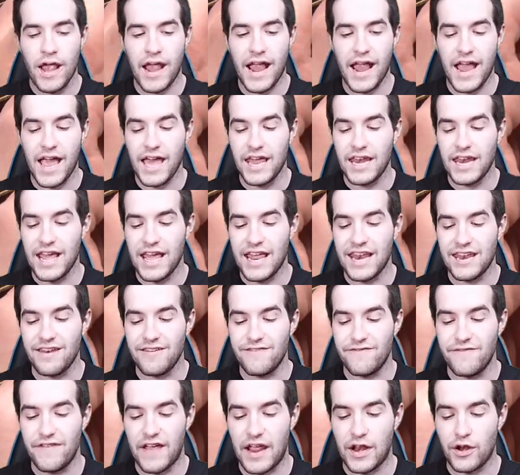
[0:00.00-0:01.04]
and an
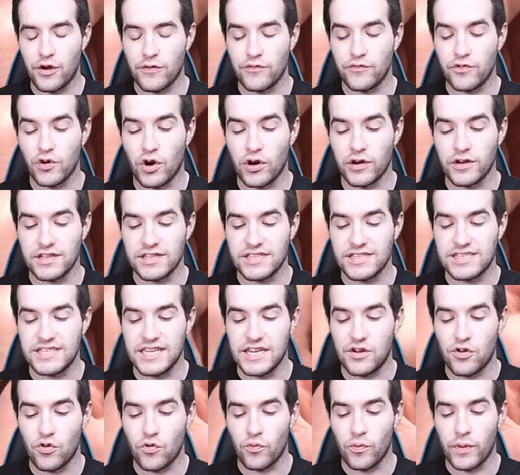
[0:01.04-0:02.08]
Invader of Darkness
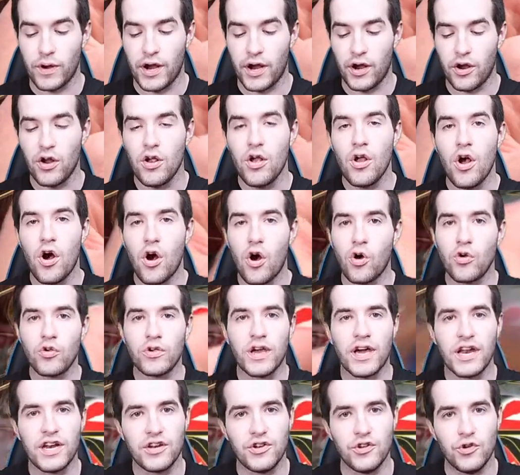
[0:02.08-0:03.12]
Secret Rare. All you
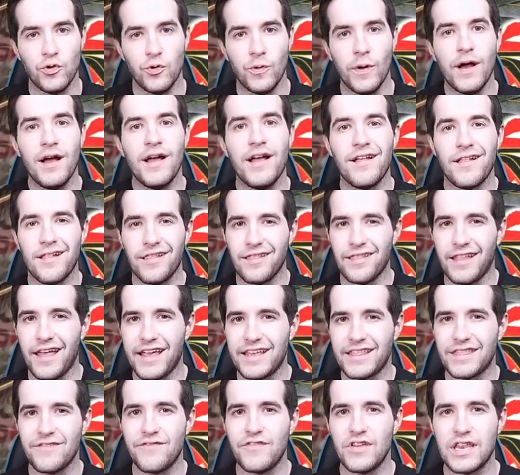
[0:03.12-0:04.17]
gotta do,
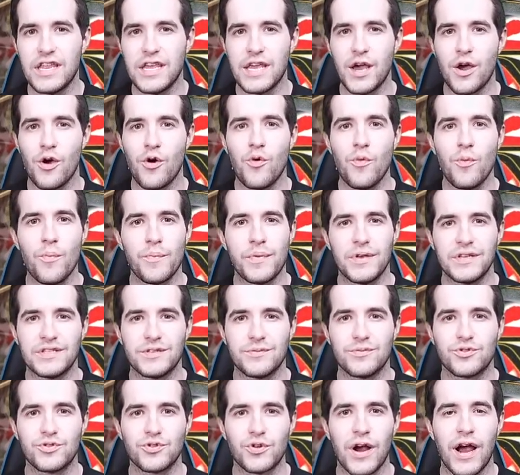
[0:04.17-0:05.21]
like the video, be
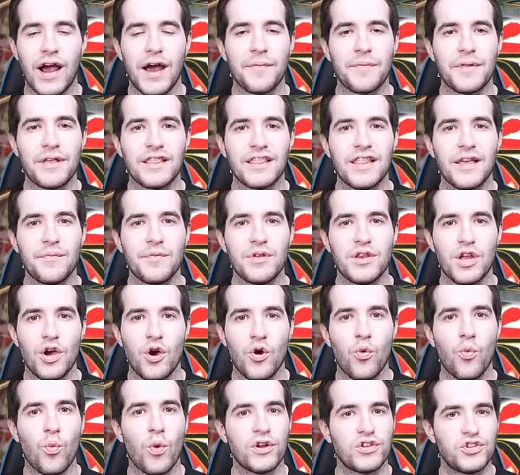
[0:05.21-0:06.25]
subscribed, and let me
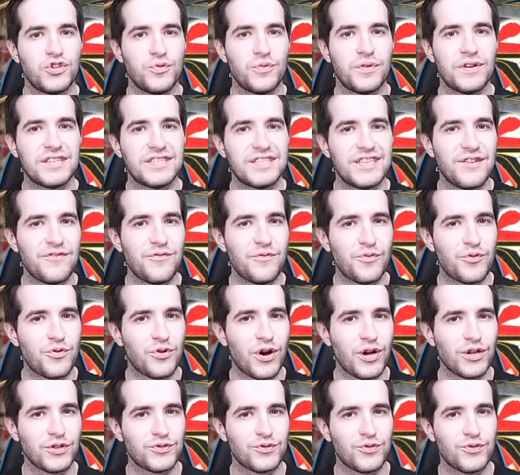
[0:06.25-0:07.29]
know what you want to see from
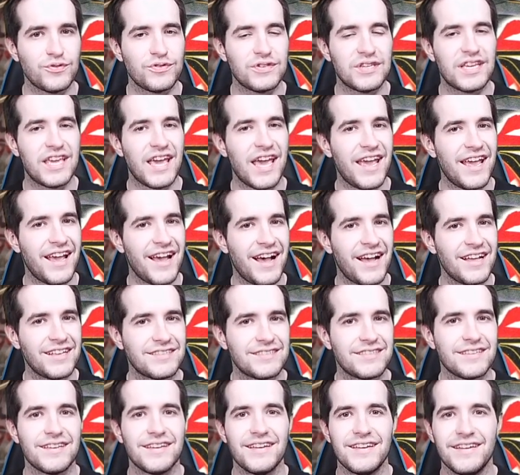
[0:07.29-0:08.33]
Crossroads of
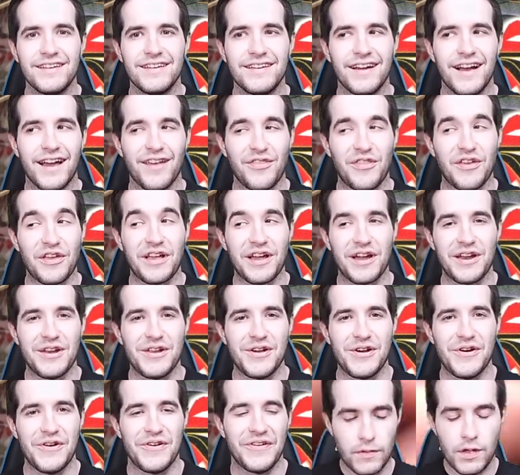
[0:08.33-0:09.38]
Chaos. I think I
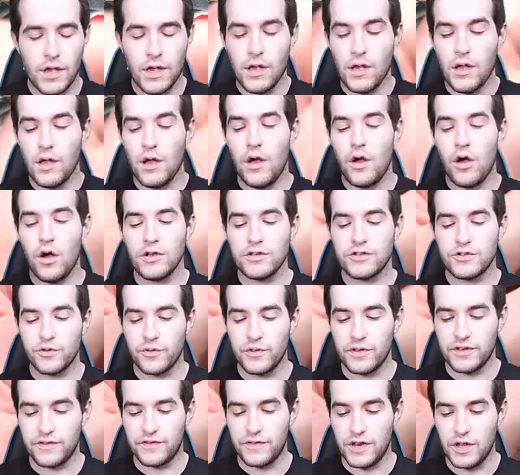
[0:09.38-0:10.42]
know. Also
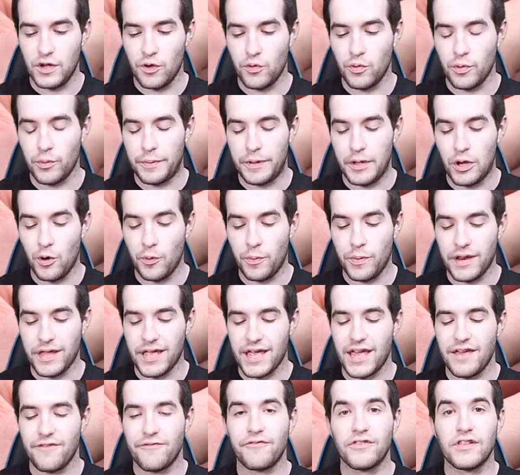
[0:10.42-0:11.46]
in this video, we'll be
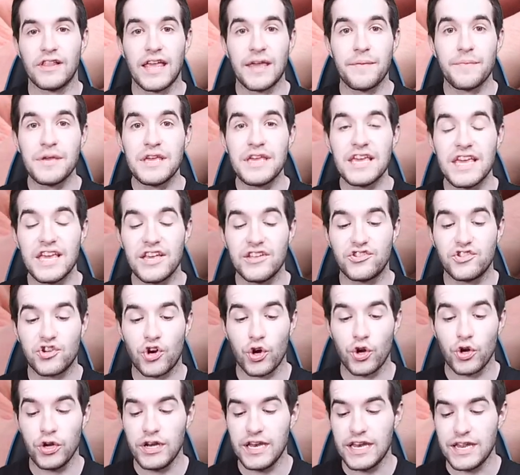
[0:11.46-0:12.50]
opening a Flaming
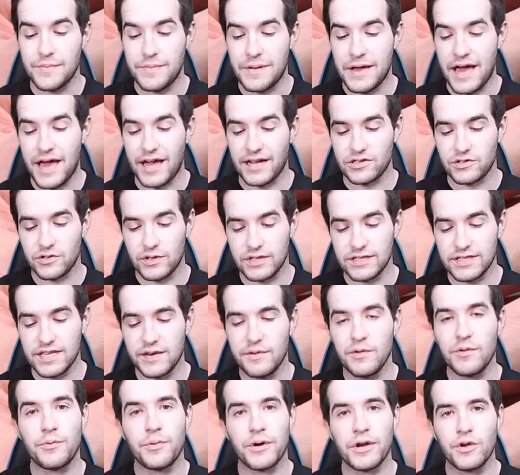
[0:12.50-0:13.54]
Eternity pack, so that's
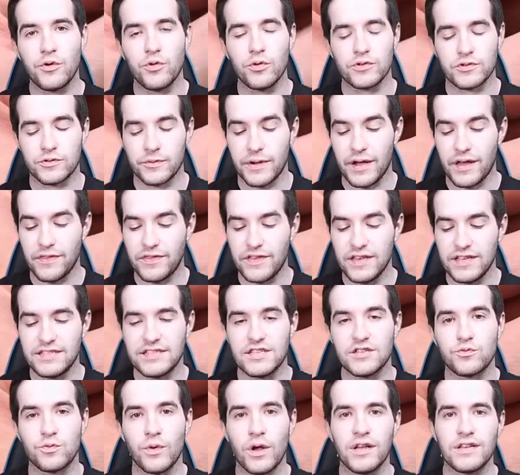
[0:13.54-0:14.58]
going to be pretty cool. So we got
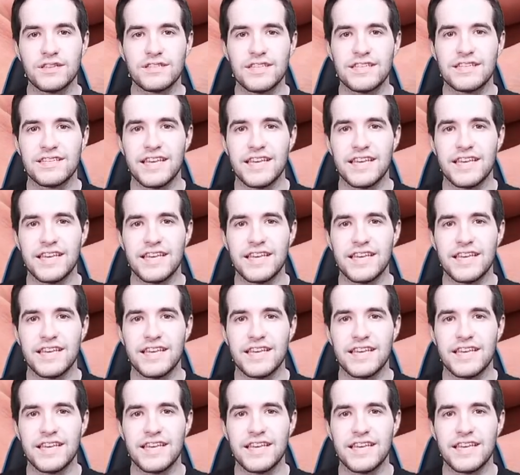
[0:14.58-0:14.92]
this as well as the